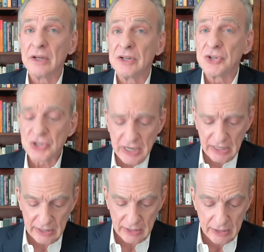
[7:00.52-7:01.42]

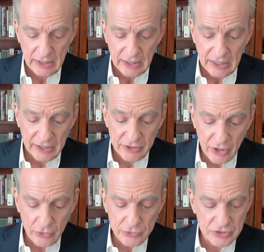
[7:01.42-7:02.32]
C, it
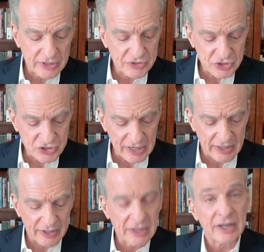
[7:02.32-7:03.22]
knows that
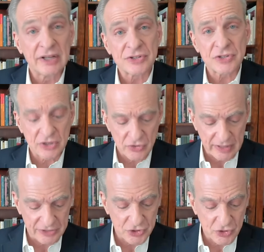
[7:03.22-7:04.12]
sin is the
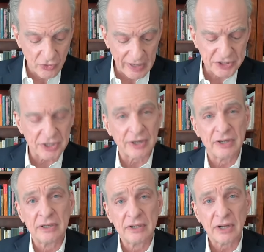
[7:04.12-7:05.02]

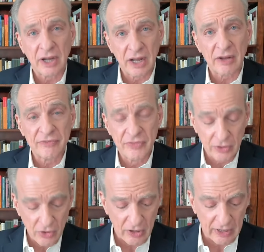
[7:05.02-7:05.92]
transgression of the
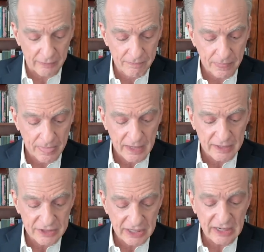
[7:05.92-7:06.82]
law.
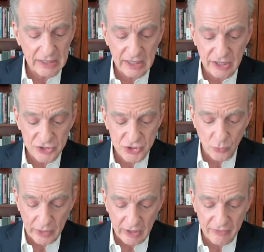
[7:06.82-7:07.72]
D, it is
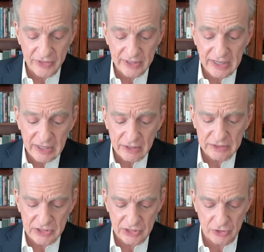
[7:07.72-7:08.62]
aware of the
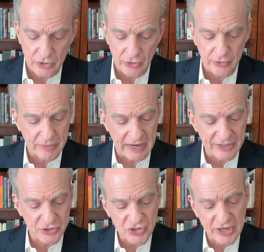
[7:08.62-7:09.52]
guilt incurred by
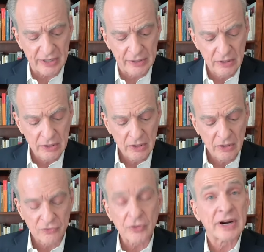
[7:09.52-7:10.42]
sin,
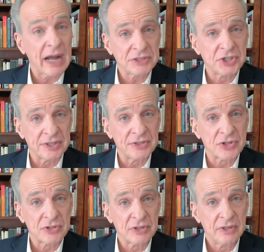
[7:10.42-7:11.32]
for
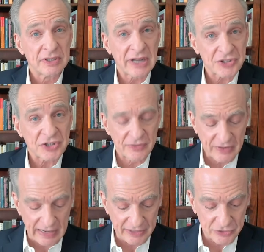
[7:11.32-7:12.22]
conscience
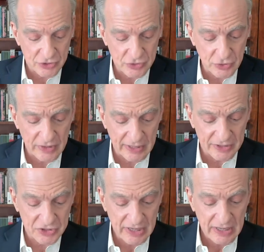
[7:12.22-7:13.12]
testifies to
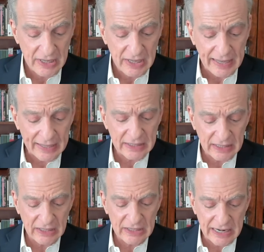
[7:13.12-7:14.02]
this. And
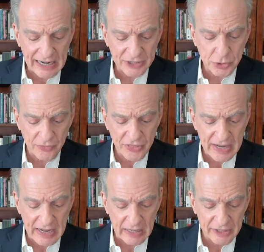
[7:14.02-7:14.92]
E, natural
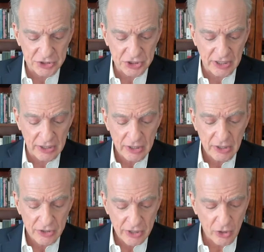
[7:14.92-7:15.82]
theology
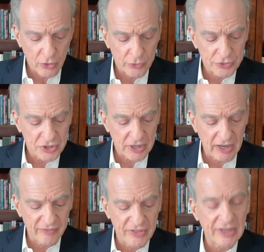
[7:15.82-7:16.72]
knows
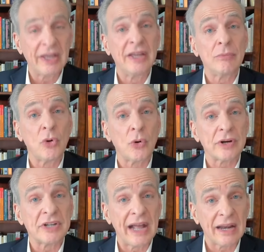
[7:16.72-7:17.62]
of the
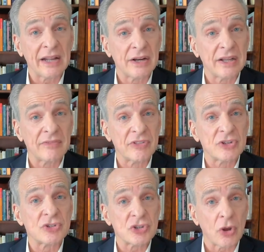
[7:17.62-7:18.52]
immortality of the
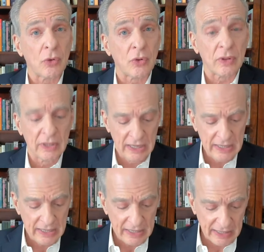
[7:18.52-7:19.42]
soul
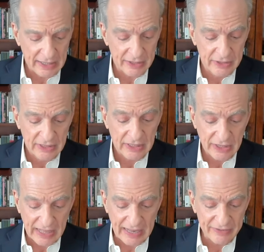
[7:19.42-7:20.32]
and
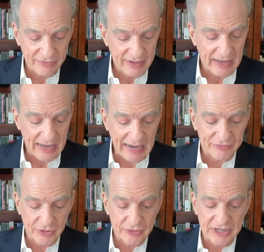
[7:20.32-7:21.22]
life
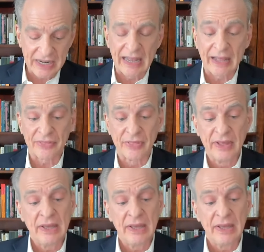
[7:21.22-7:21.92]
after death.